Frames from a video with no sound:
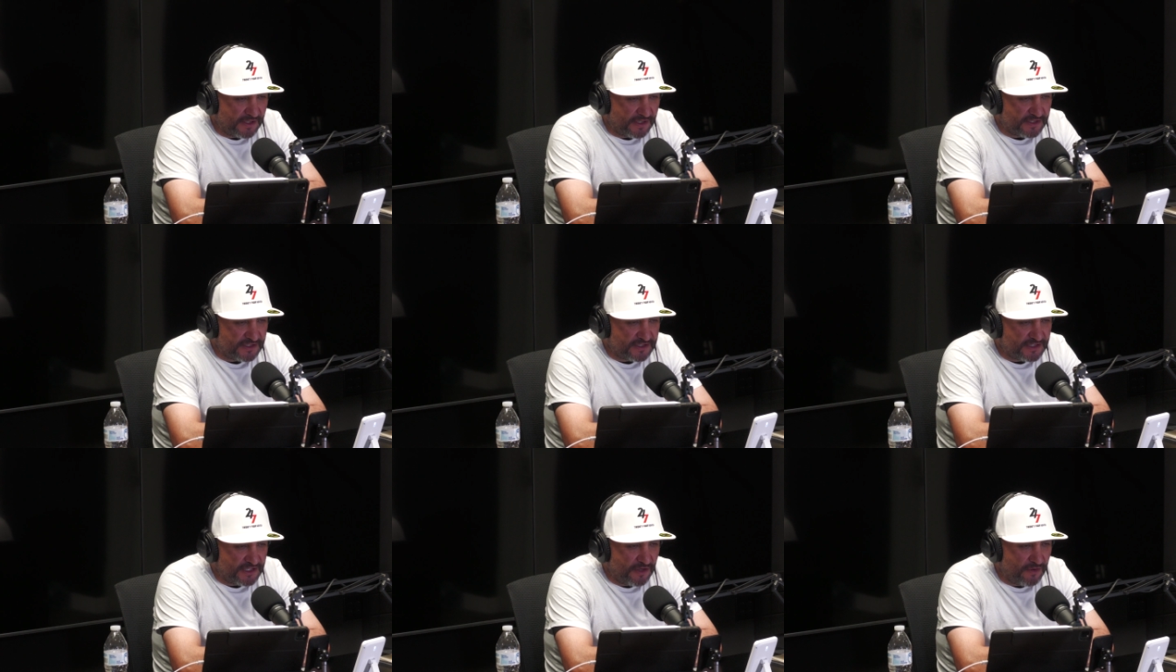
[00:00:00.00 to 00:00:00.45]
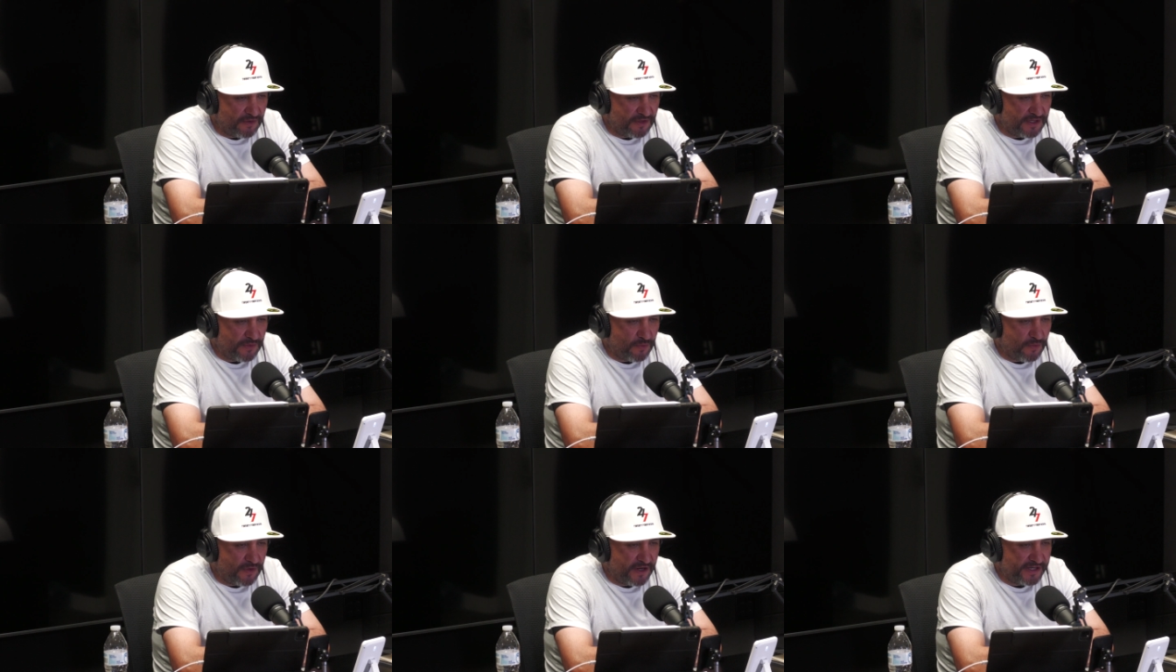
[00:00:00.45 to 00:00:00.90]
She
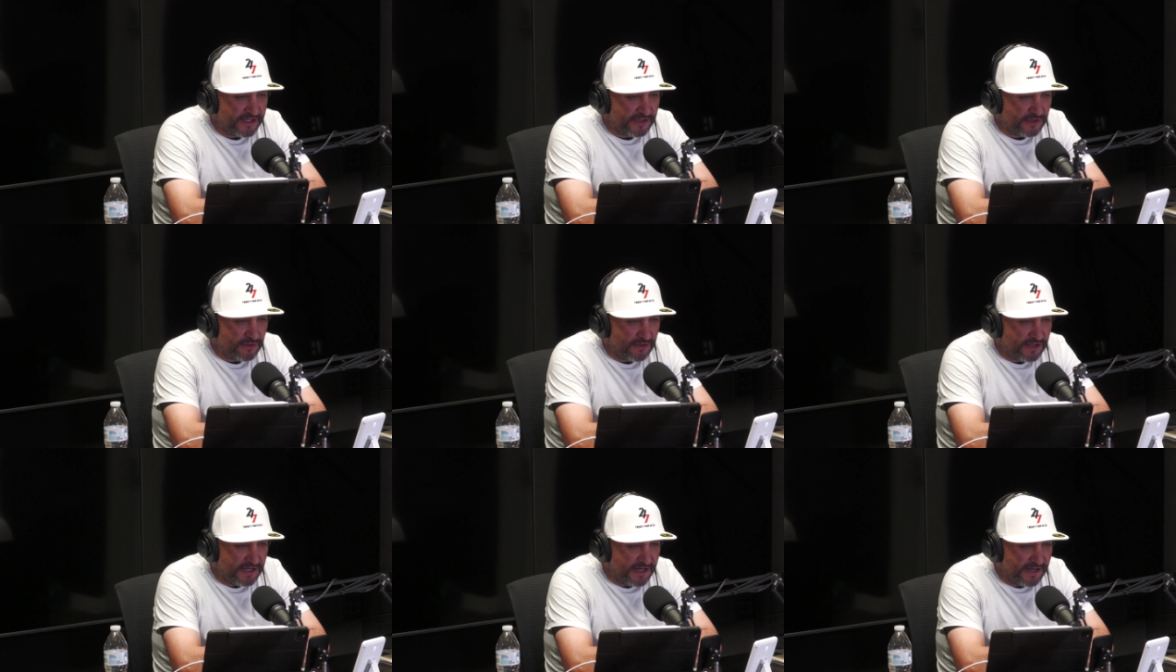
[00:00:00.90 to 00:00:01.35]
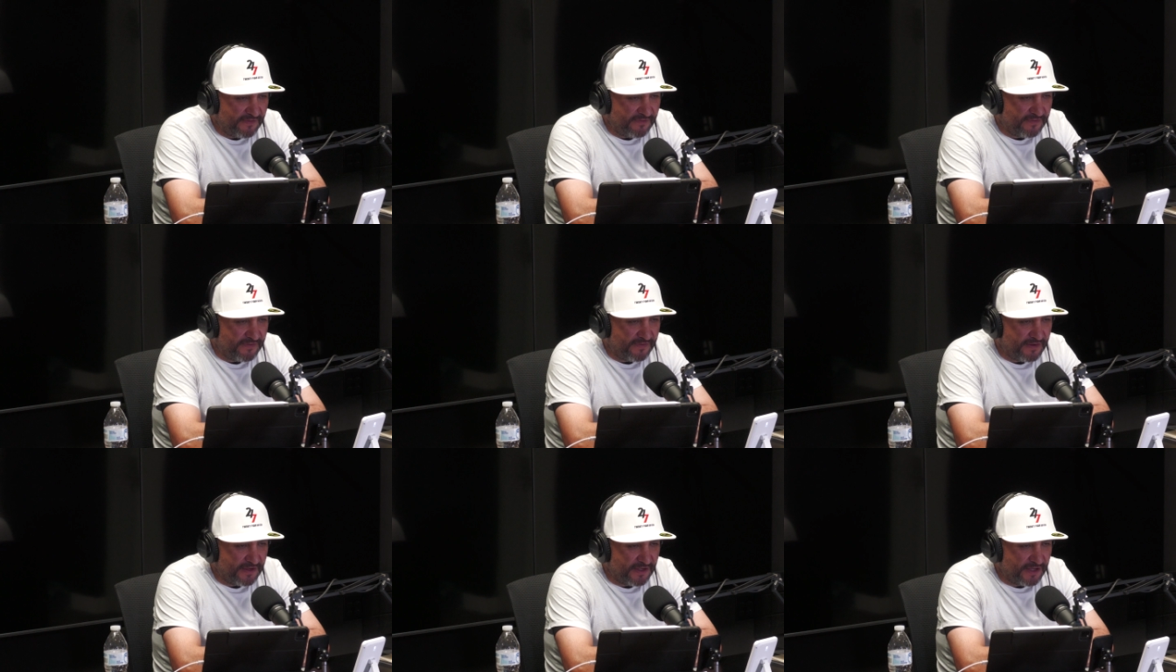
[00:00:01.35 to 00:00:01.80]
only wanted to
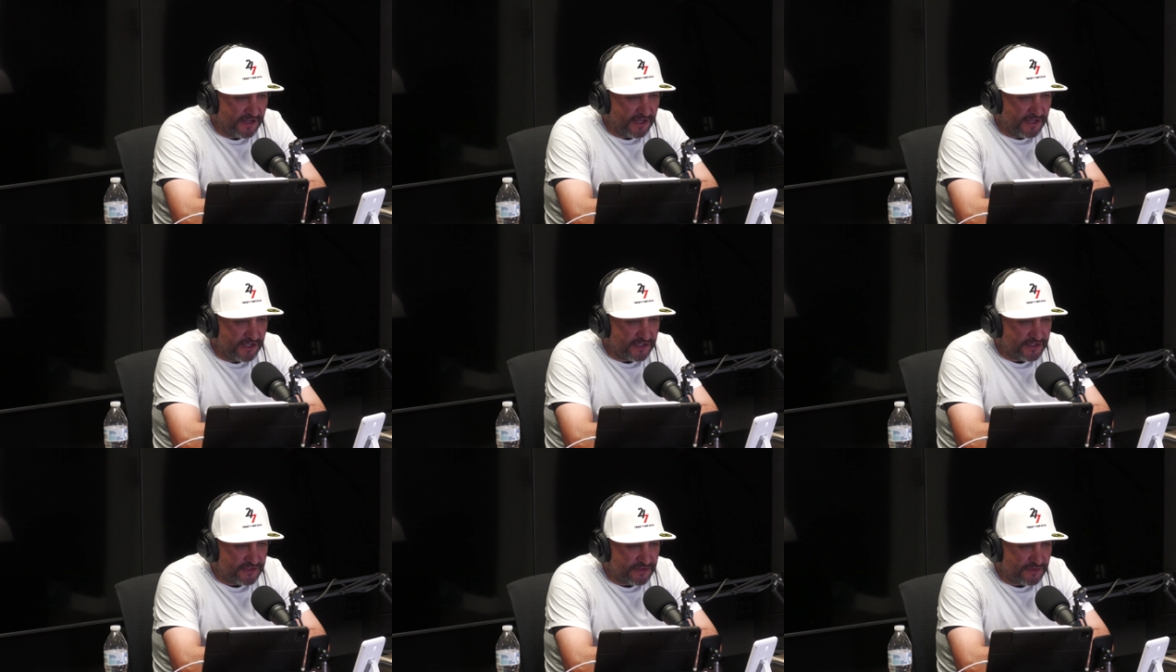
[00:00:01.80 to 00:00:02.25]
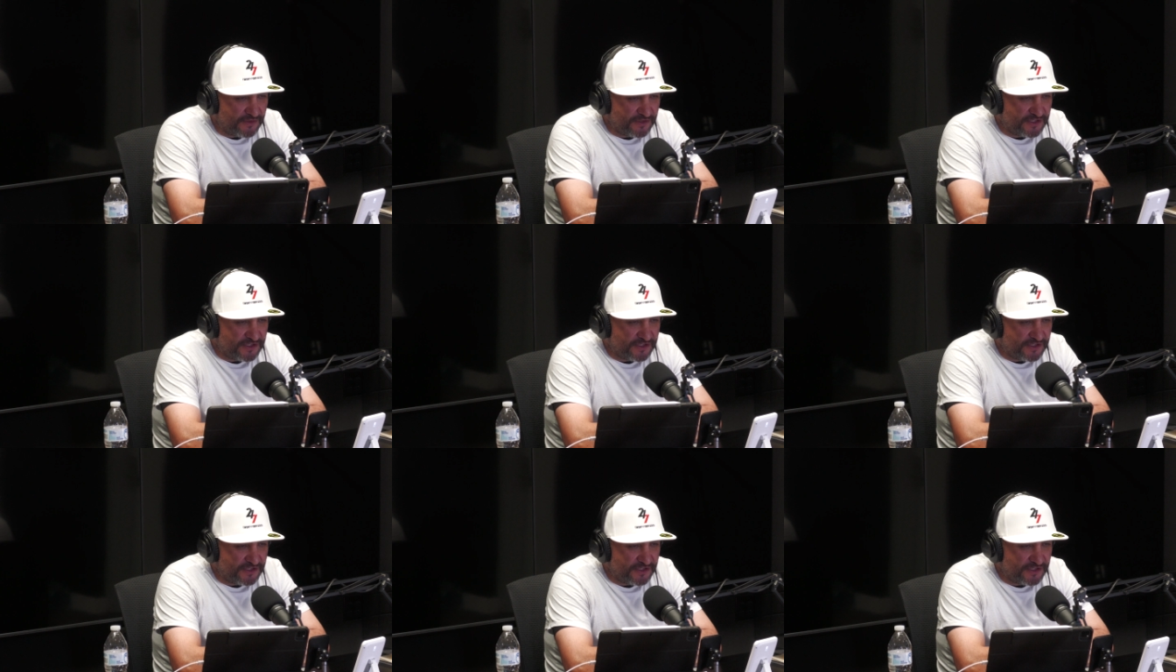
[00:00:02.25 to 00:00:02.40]
live so